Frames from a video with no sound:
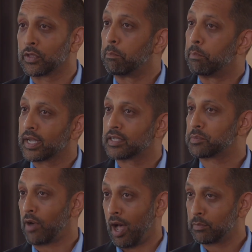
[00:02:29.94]
are the
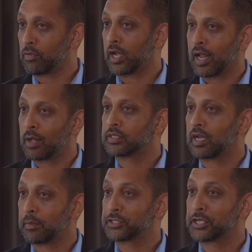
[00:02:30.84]
biggest problem right now in
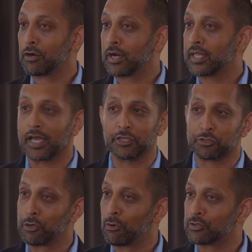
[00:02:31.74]
cybersecurity. That
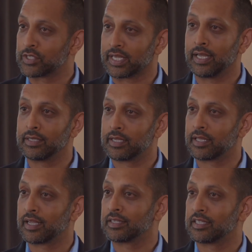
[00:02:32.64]
controls the keys to the
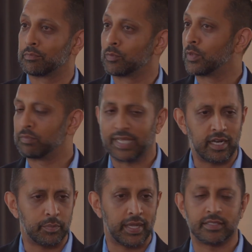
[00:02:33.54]
kingdom,
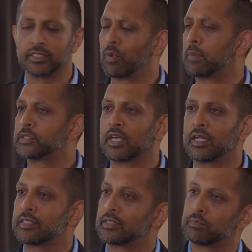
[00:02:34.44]
databases,
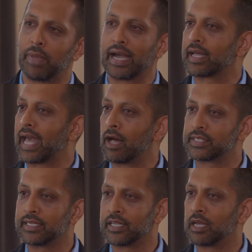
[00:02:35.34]
websites, bank accounts,
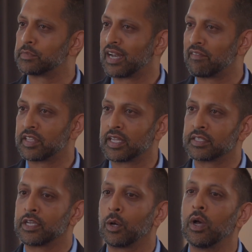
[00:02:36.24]
ATMs, and everything.
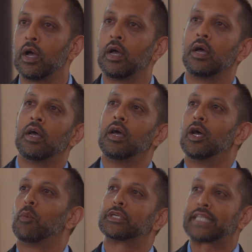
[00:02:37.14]
So
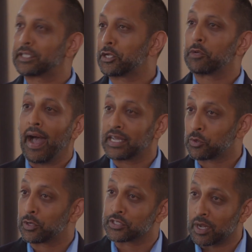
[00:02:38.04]
protecting your
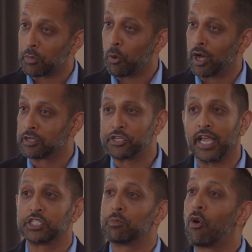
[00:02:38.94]
passwords is number one.
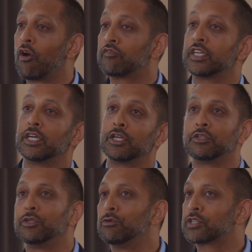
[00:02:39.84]
Change them
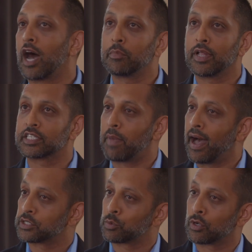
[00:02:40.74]
often, use complex
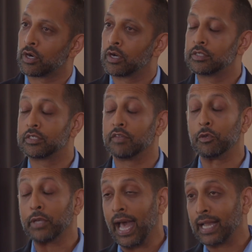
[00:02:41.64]
passwords. If
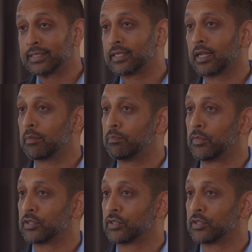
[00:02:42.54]
you can, set up